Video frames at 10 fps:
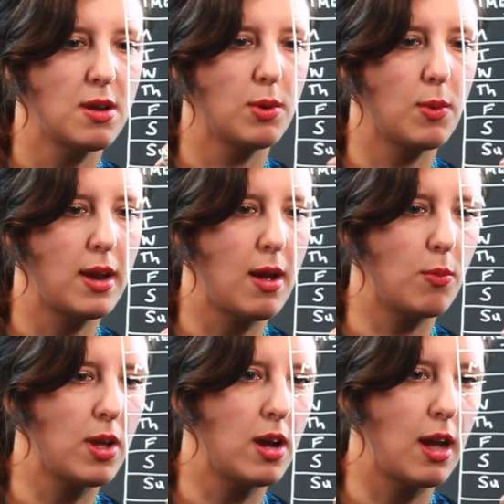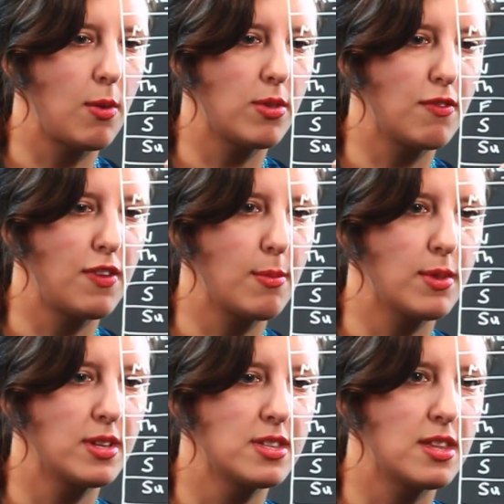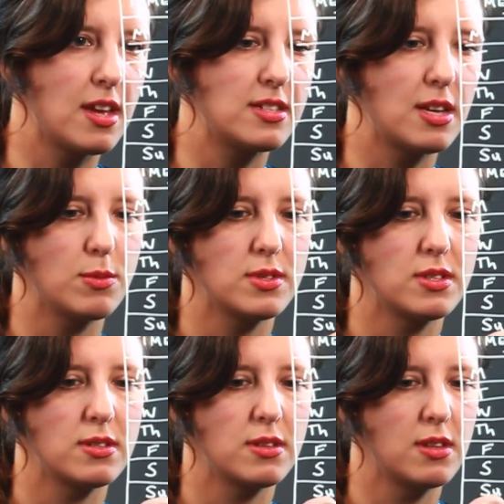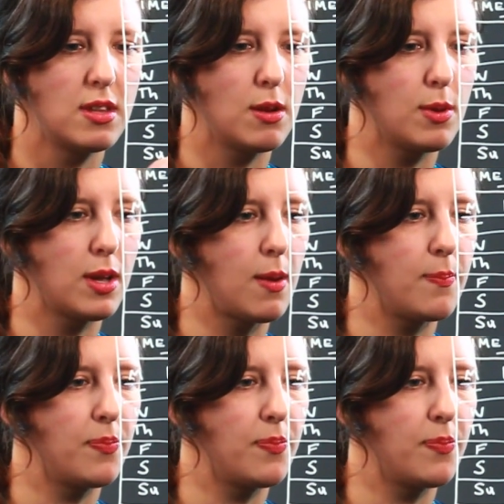We went out and we hung out with our family, so that day was there we go.